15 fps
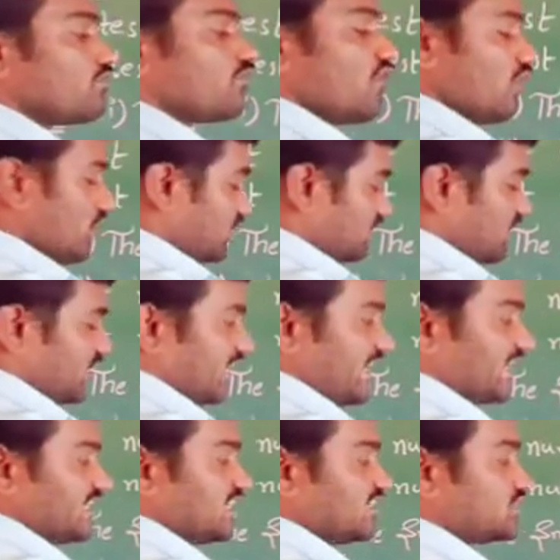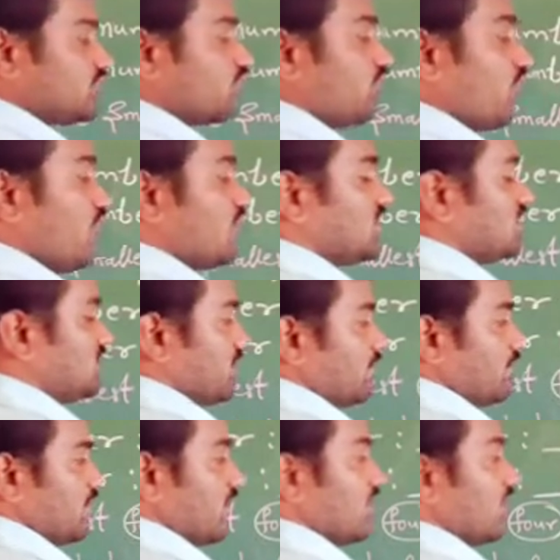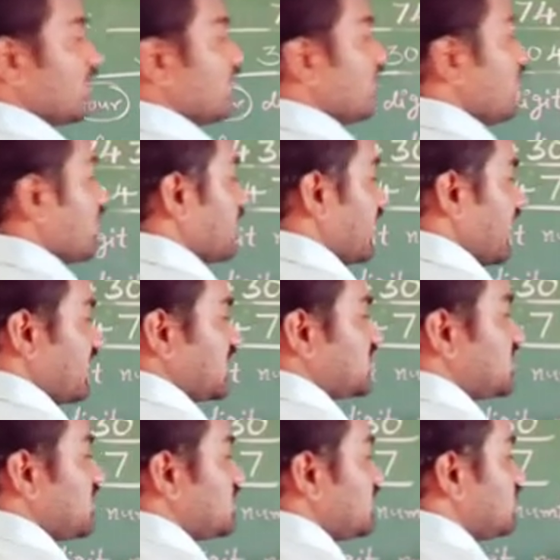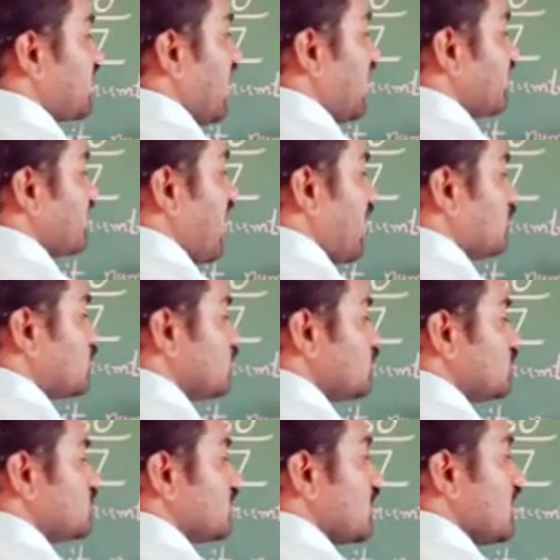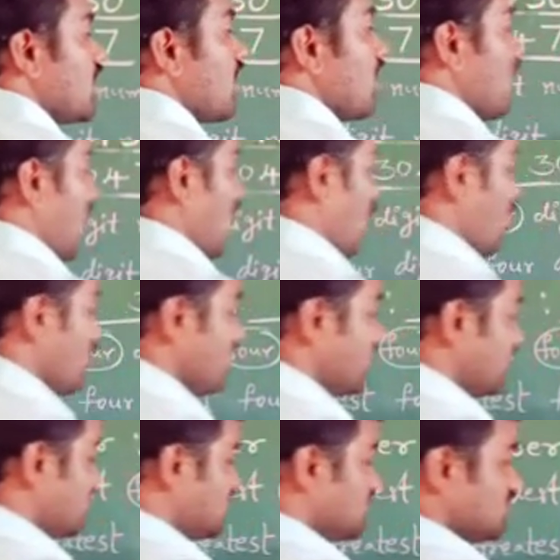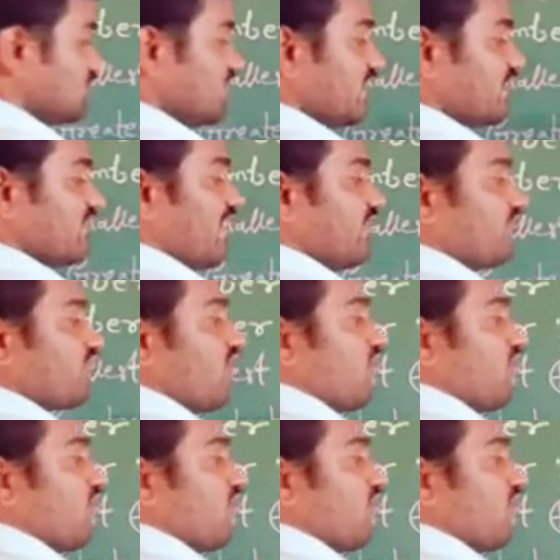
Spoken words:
For the greatest 4-digit number. Greatest means 9 we have to use. How many digits required?